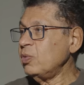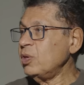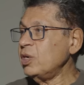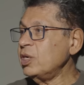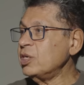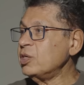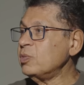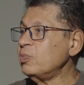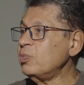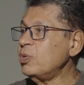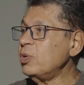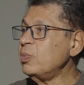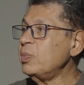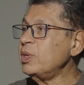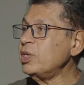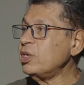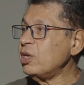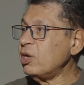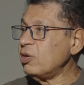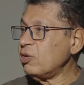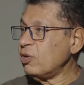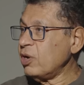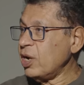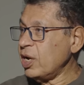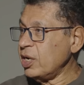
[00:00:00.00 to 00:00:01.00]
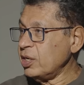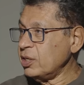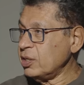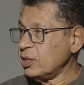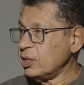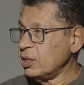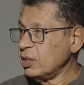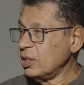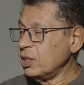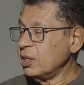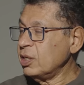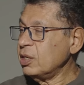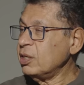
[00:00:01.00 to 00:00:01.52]
when this moment
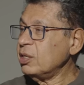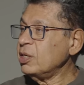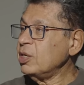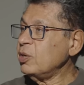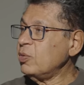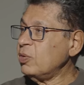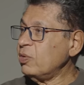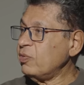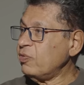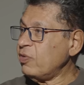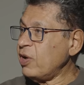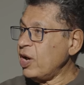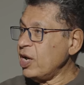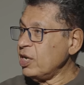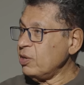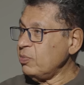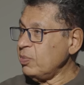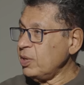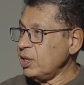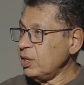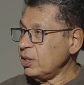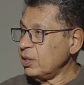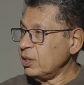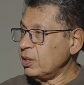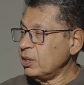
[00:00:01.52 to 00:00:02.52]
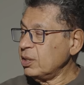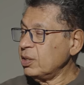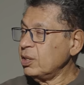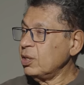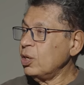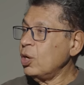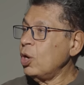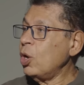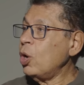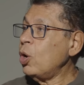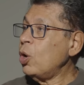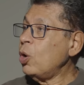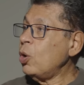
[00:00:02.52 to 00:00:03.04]
arises, they will find me,
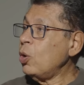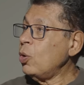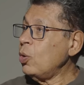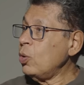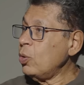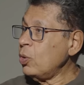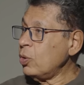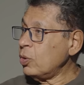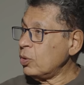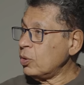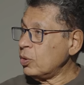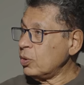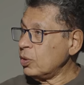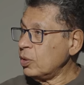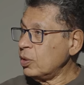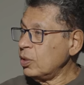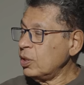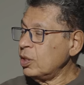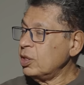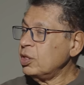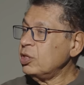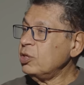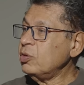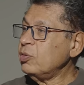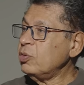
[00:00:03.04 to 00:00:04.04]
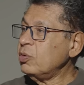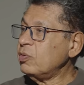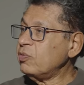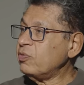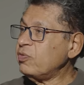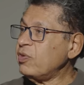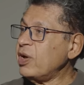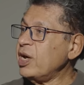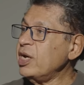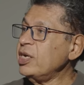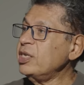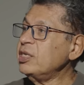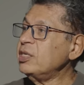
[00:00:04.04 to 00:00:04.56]
or they will
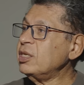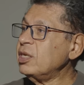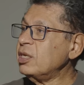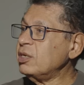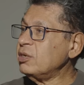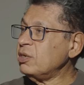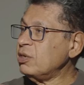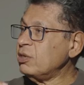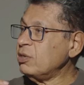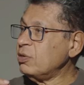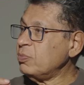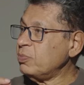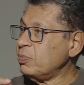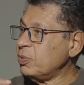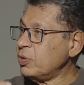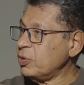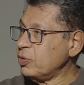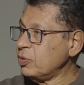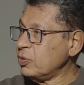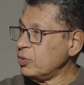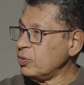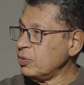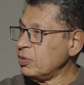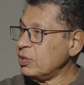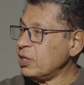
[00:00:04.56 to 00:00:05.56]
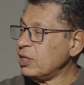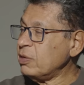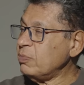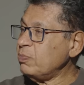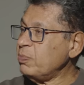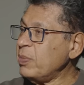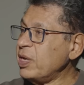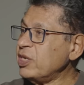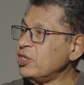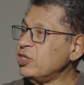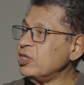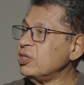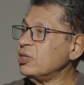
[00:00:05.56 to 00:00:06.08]
find another person that
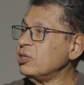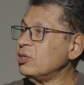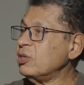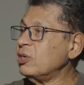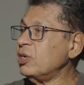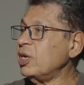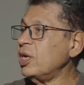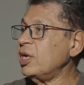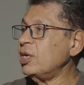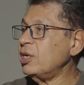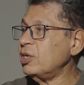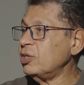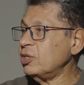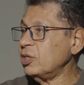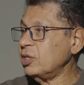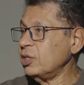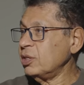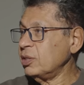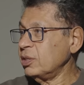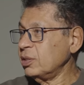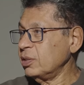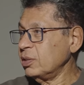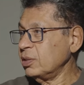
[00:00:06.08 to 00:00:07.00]
matches their energy.